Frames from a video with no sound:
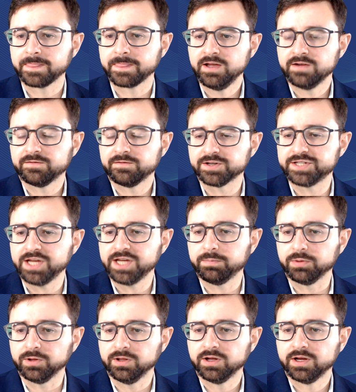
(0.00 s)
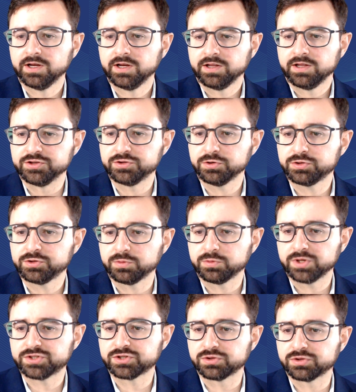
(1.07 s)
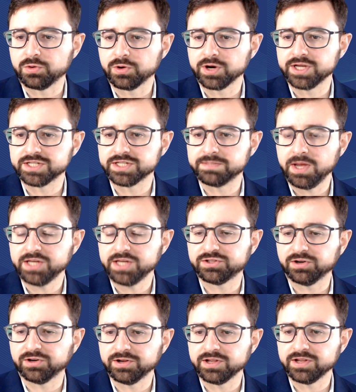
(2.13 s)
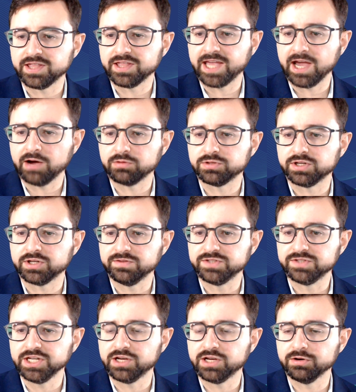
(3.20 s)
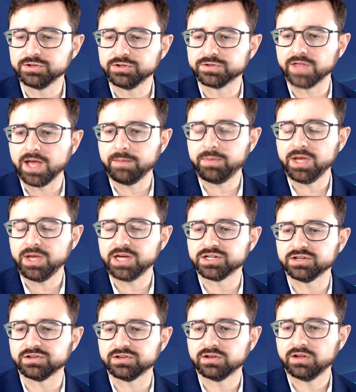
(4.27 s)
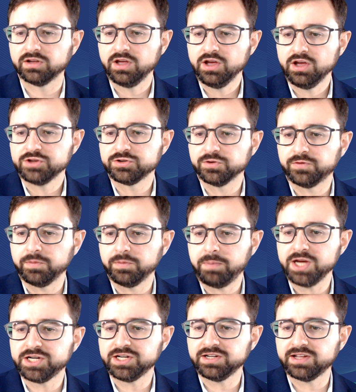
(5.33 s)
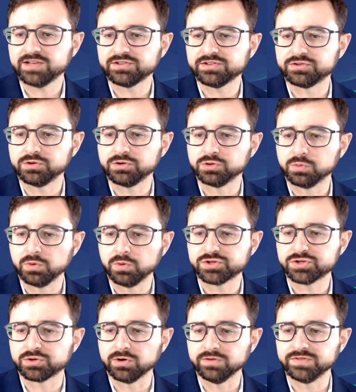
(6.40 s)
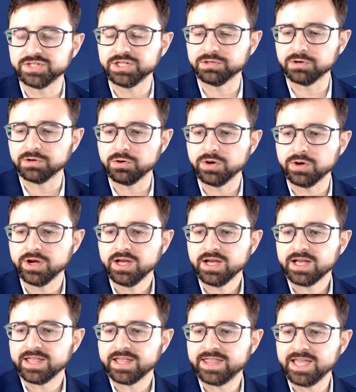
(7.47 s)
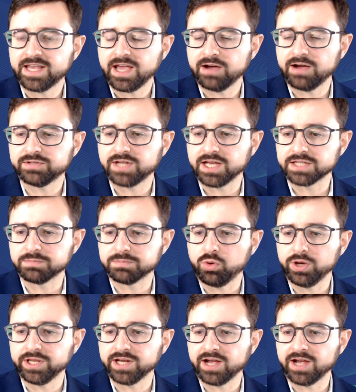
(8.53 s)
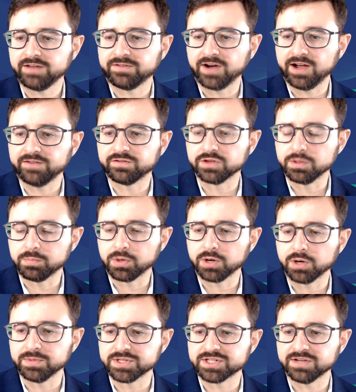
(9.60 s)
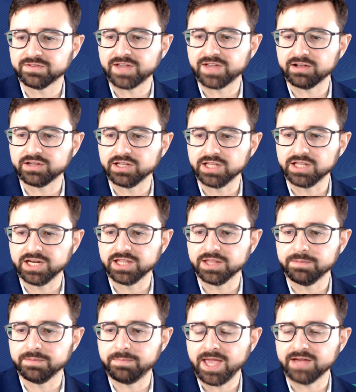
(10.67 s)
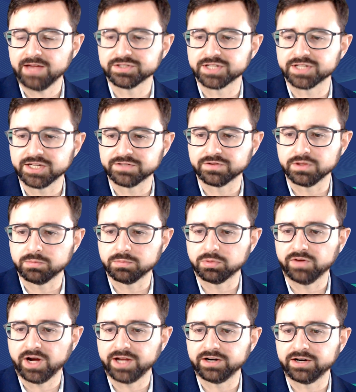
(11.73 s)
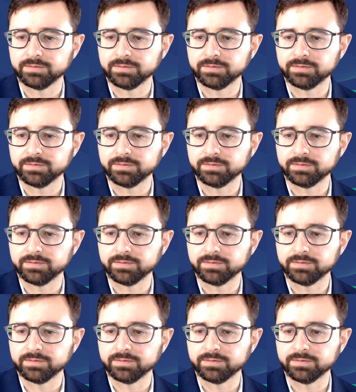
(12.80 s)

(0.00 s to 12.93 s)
For example, the social risk score is based on the count of Z codes for that patient. So if a patient has a social risk score of 0, they'd count as 0.95 for the purpose of calculating the panel size for the provider.